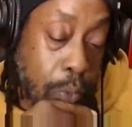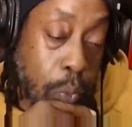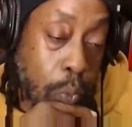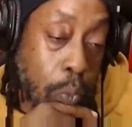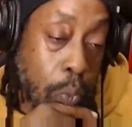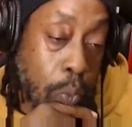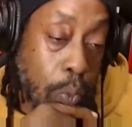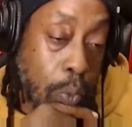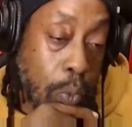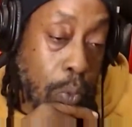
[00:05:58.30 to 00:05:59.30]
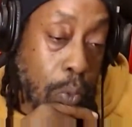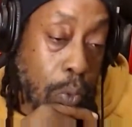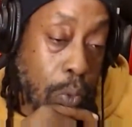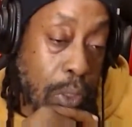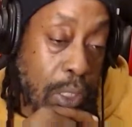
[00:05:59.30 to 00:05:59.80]
Too
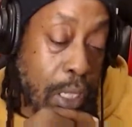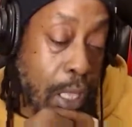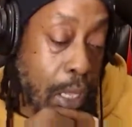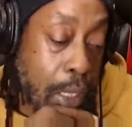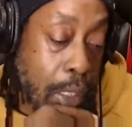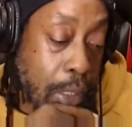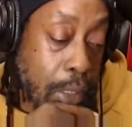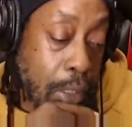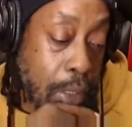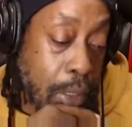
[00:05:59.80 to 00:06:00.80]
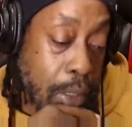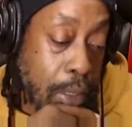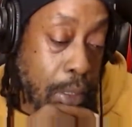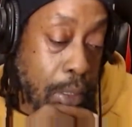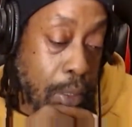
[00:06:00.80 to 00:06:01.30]
long
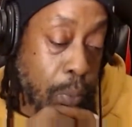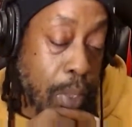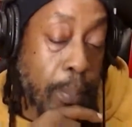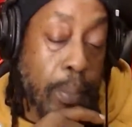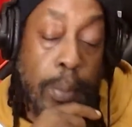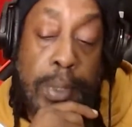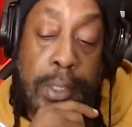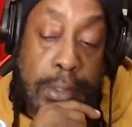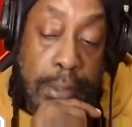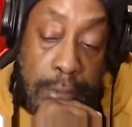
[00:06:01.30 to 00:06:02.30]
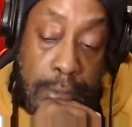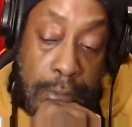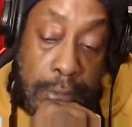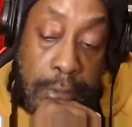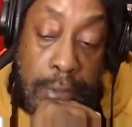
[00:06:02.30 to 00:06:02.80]
we are puppet
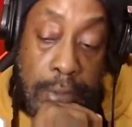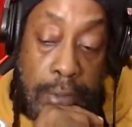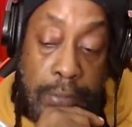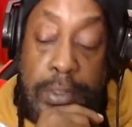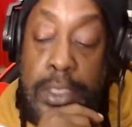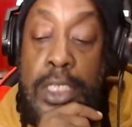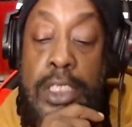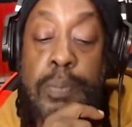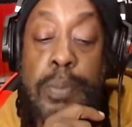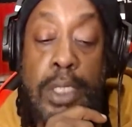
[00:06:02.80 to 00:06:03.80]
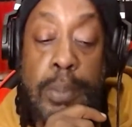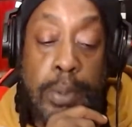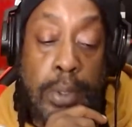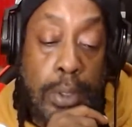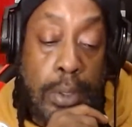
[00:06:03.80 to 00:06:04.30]
for these people.